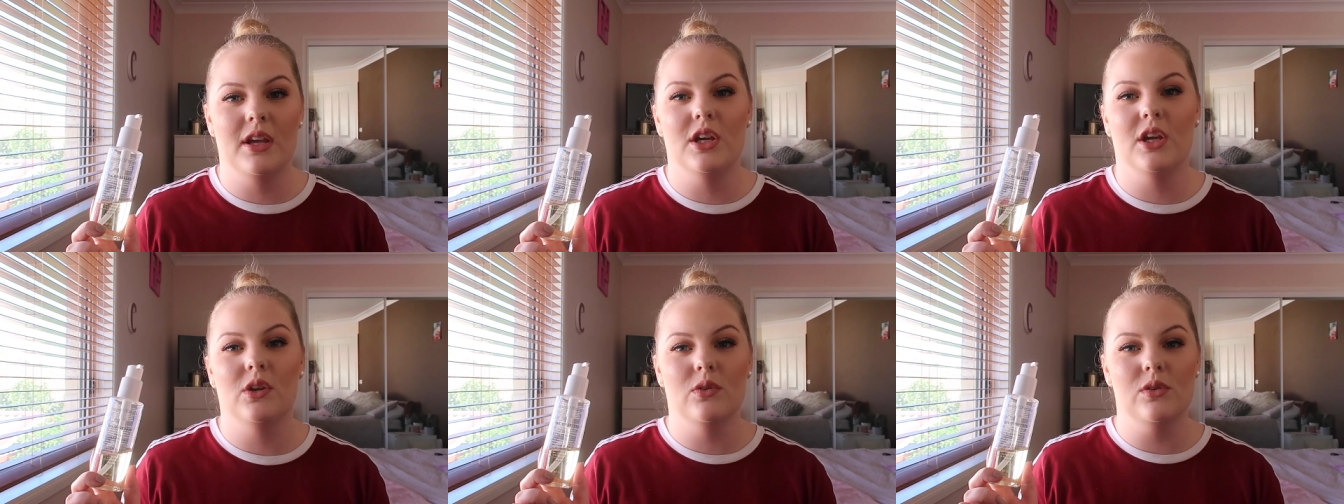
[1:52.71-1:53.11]

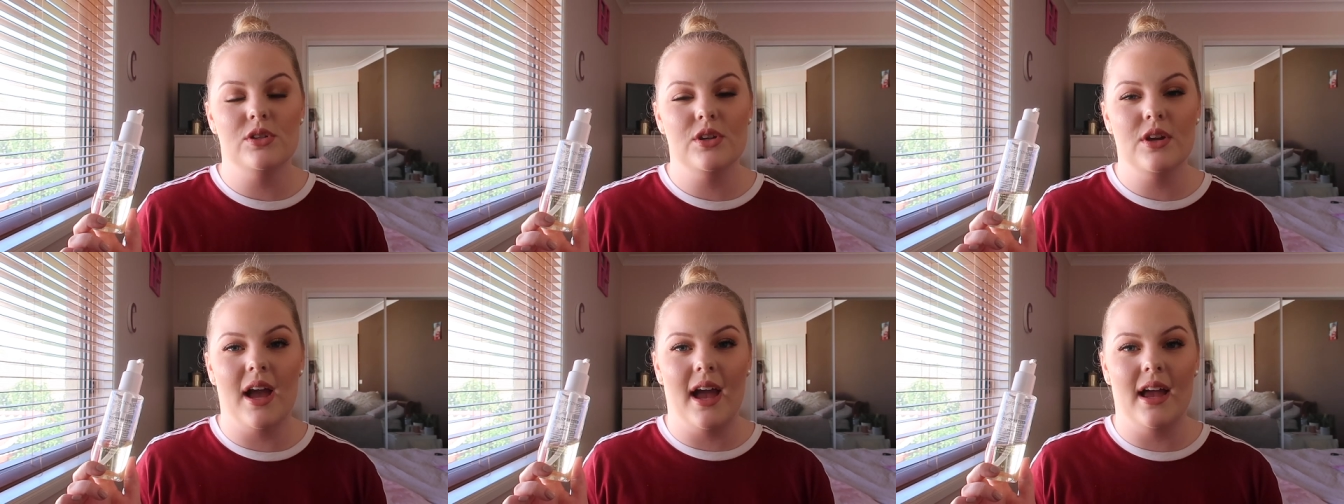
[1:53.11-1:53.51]
You can
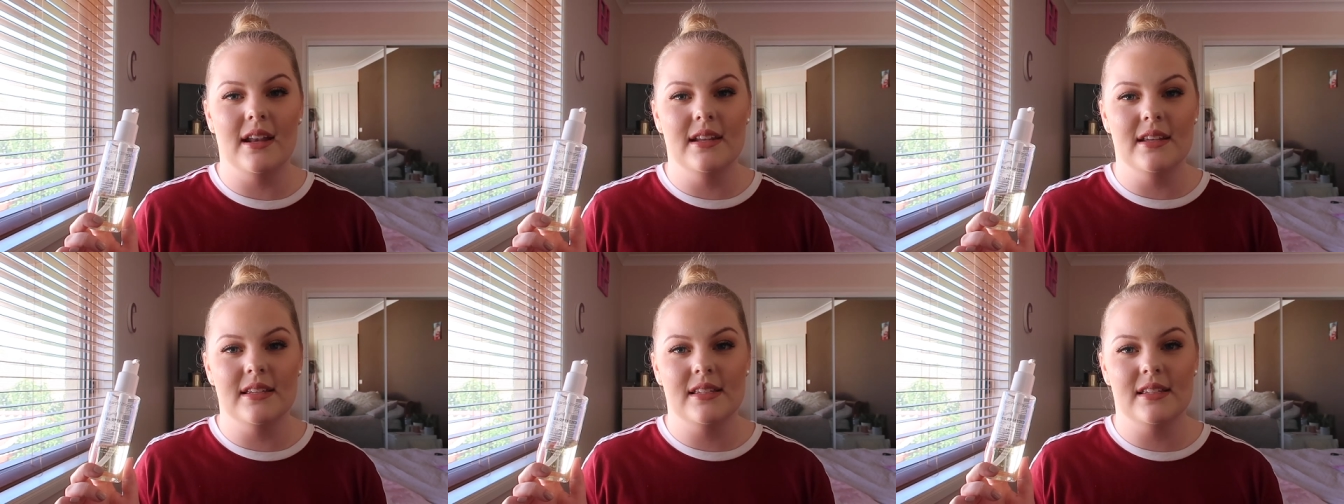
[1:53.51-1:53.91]
also
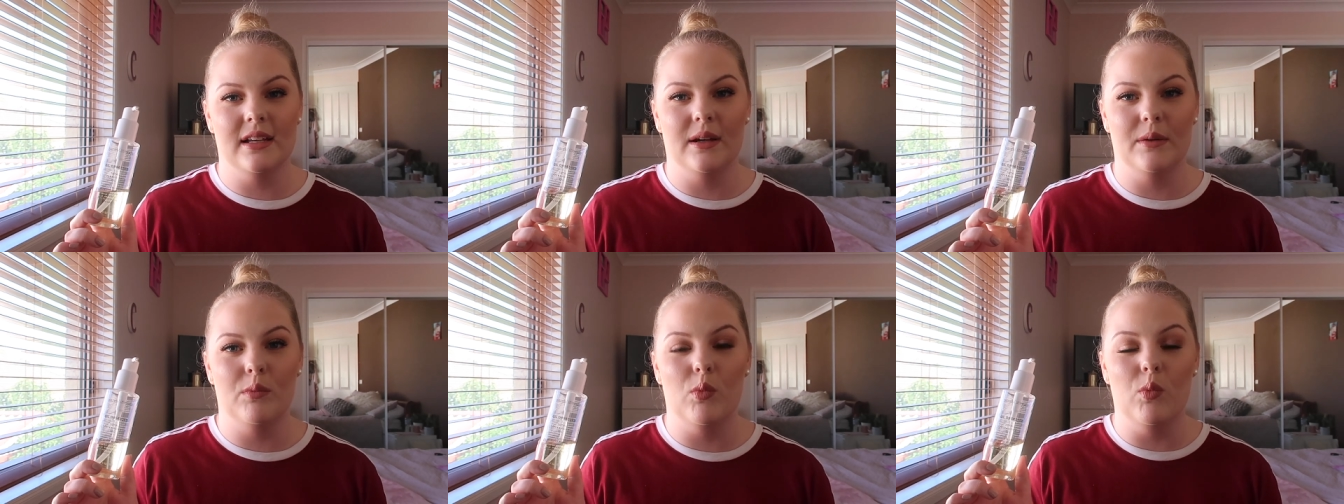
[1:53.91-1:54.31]
add
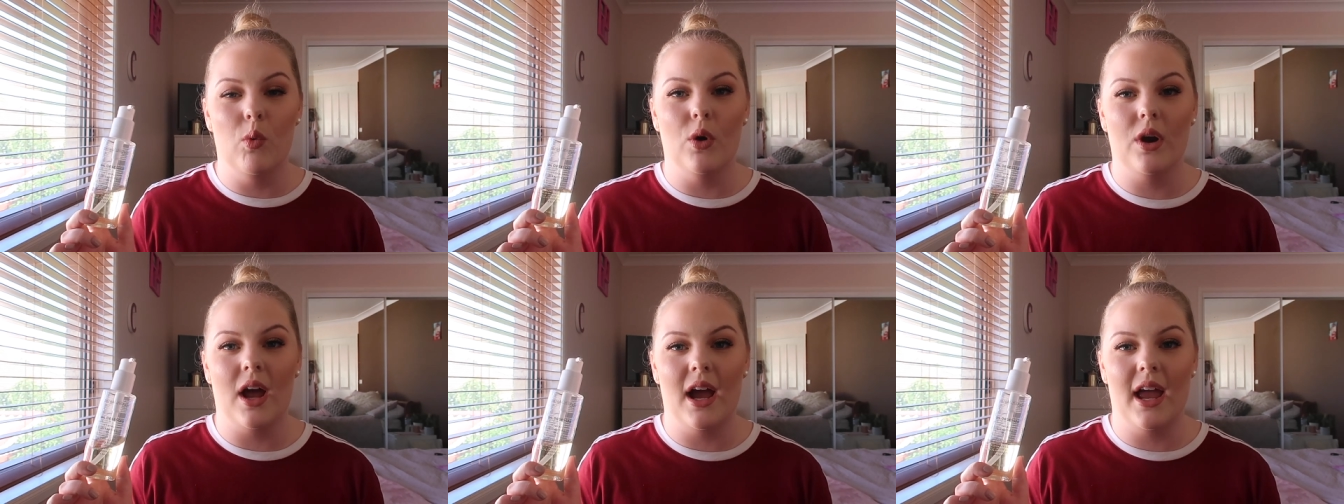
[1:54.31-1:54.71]
some
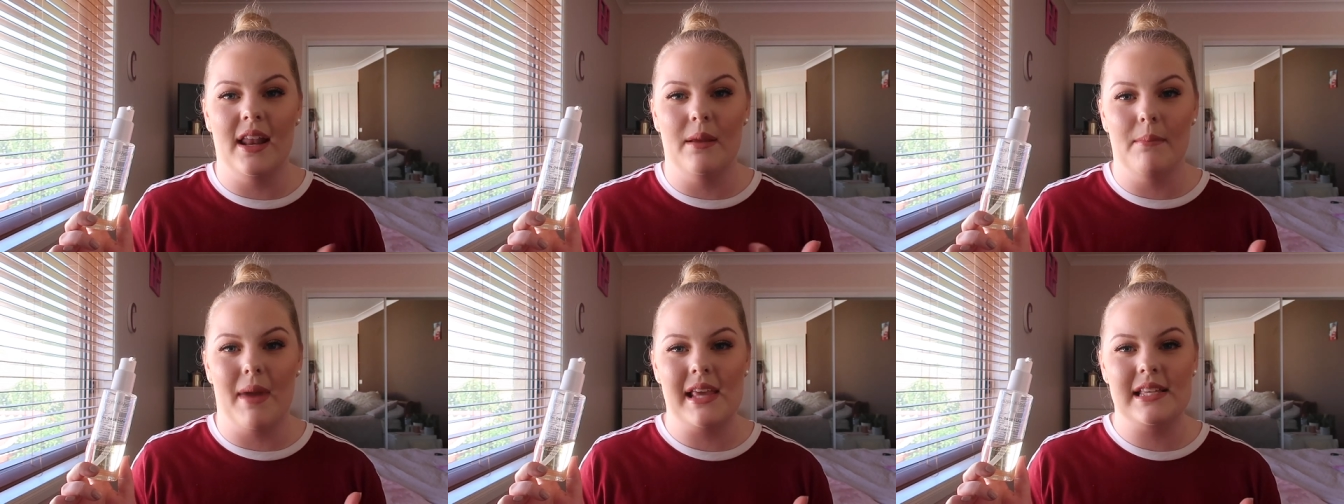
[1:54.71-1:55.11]
water
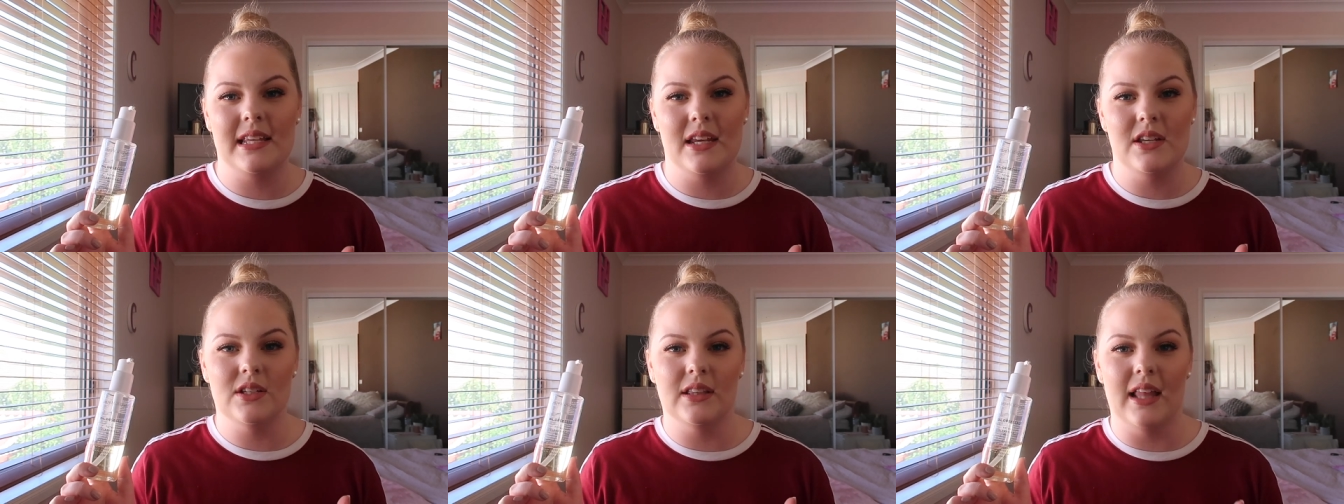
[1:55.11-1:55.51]
and it makes
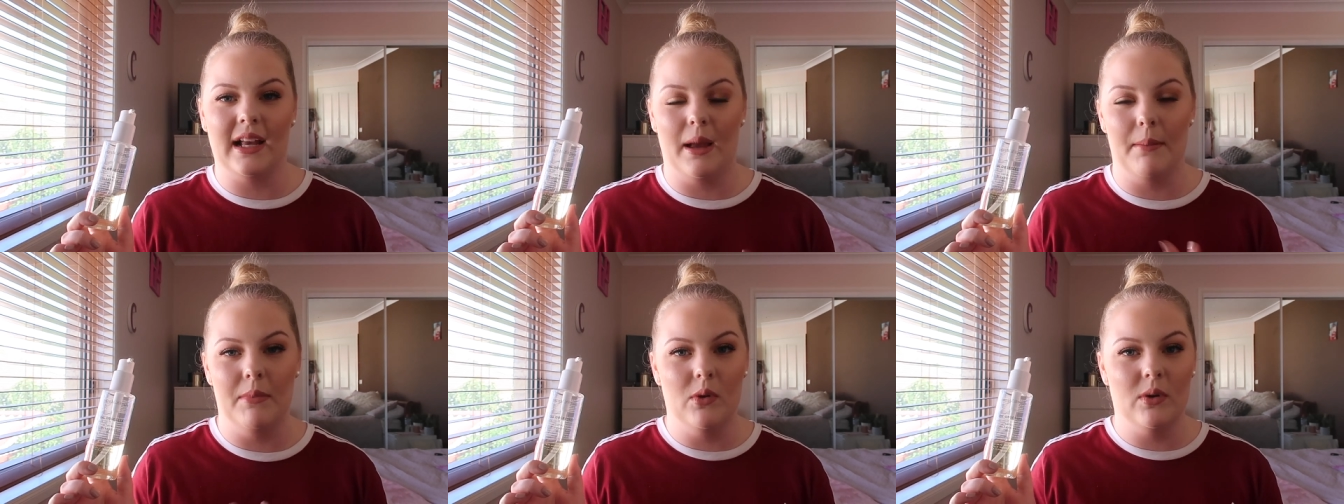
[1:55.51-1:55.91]
it into
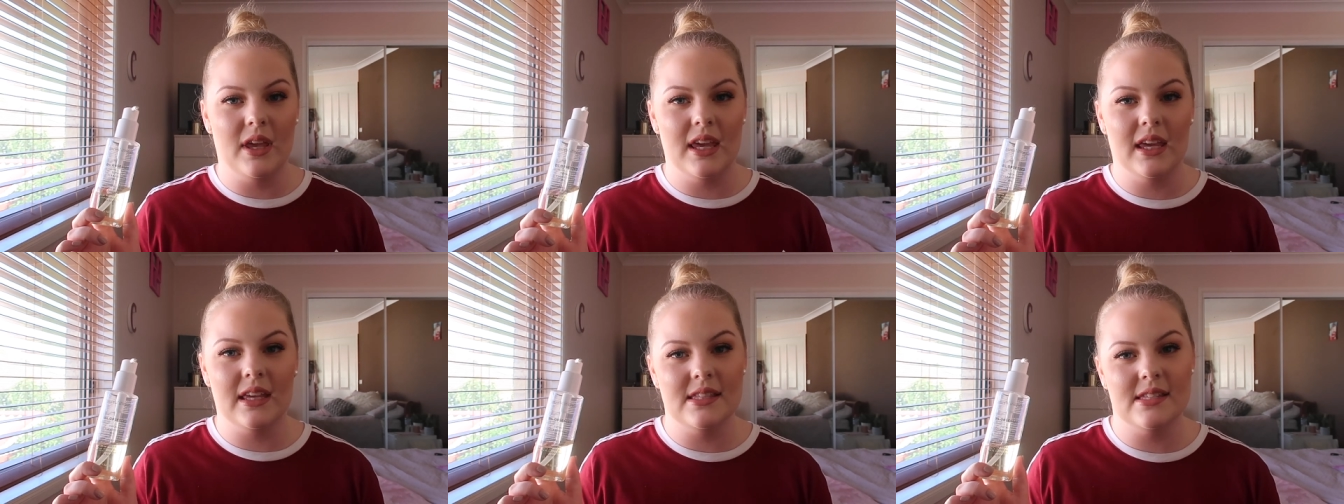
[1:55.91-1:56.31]
like a
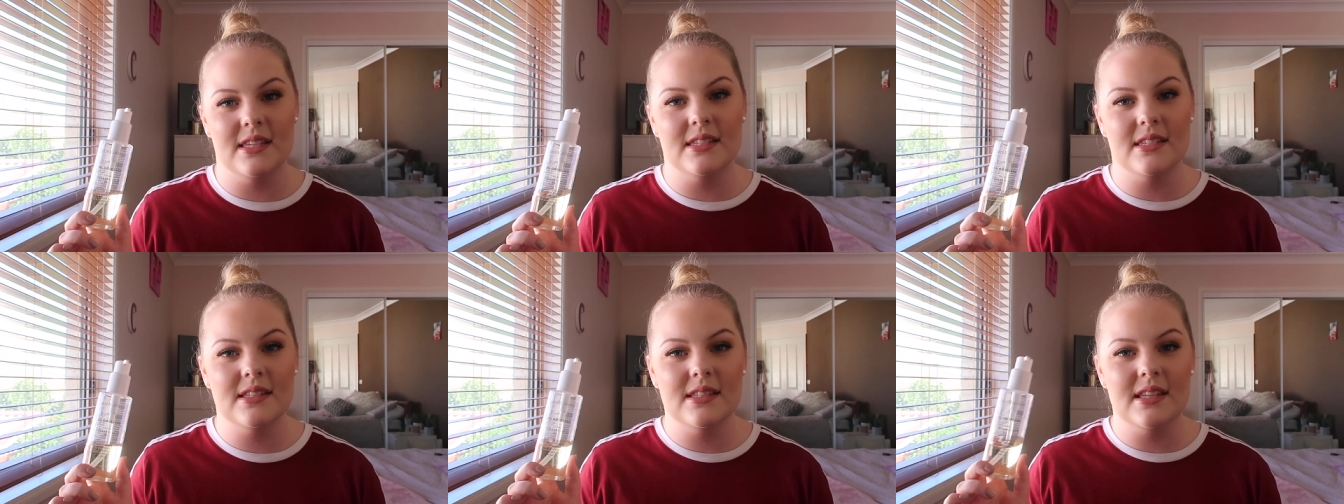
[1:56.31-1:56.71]
milky
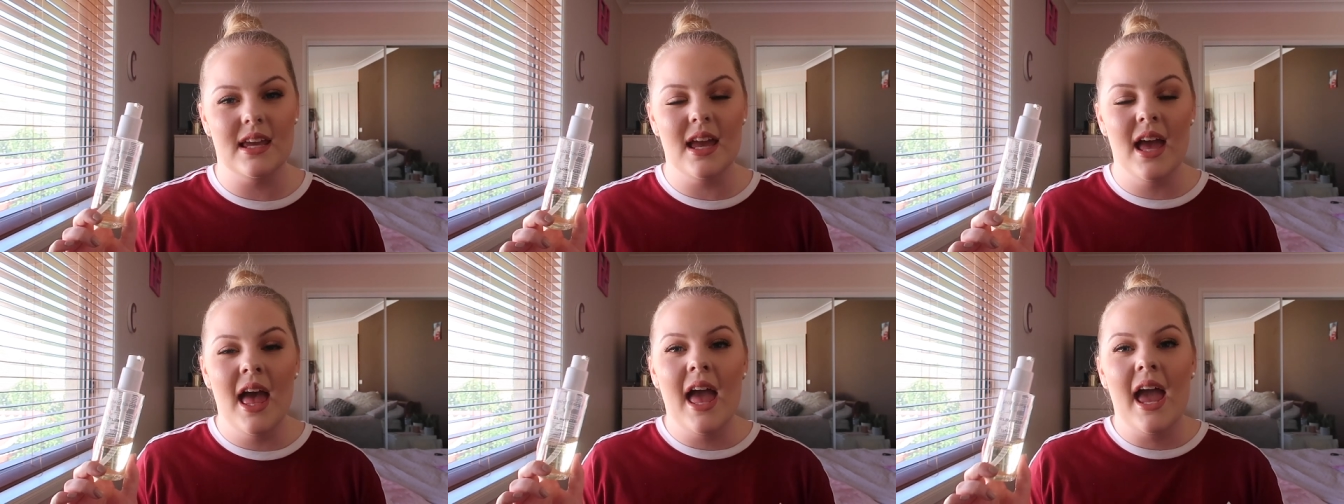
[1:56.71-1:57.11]
consistency